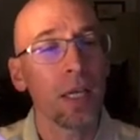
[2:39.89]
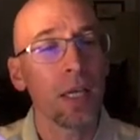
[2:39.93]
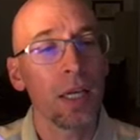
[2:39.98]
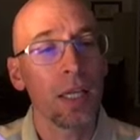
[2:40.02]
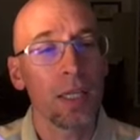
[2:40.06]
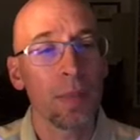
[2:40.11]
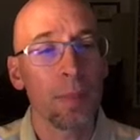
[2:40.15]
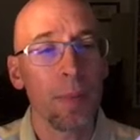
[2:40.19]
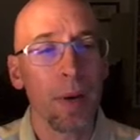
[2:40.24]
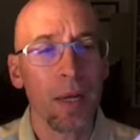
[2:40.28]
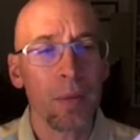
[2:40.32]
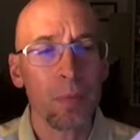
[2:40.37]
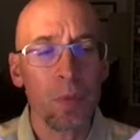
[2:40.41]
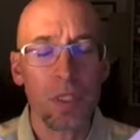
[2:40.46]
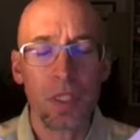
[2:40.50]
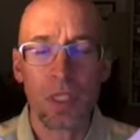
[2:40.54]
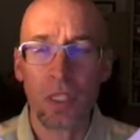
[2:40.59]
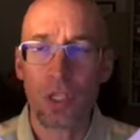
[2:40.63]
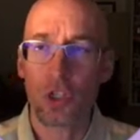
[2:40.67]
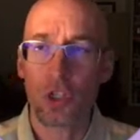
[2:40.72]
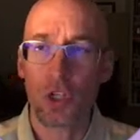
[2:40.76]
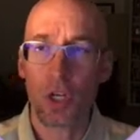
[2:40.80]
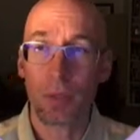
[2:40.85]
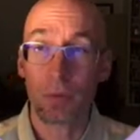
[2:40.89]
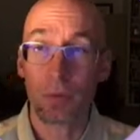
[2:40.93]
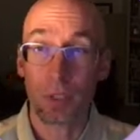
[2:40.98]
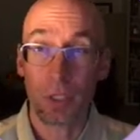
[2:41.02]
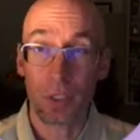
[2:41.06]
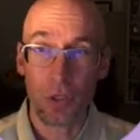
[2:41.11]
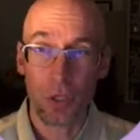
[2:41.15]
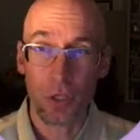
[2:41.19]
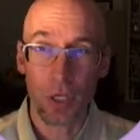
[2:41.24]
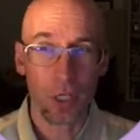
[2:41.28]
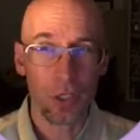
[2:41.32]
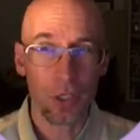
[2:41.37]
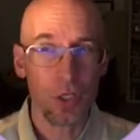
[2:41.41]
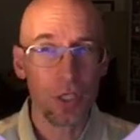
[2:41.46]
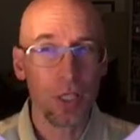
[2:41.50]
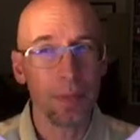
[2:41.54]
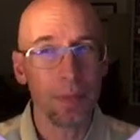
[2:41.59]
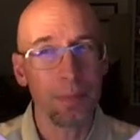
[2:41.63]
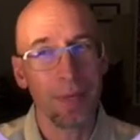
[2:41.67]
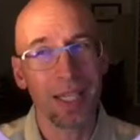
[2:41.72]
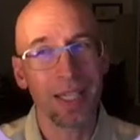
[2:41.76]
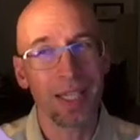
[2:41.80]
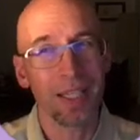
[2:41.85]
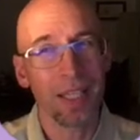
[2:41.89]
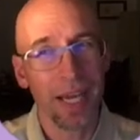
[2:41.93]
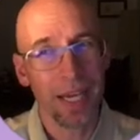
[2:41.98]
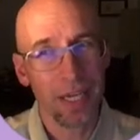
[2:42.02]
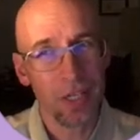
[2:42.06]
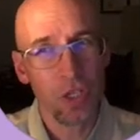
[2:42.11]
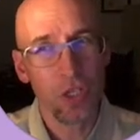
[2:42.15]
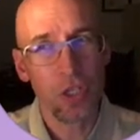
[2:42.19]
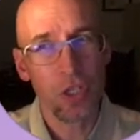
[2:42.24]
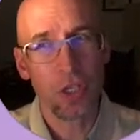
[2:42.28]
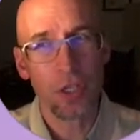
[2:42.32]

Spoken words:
And the bottom one is a general introduction that I made last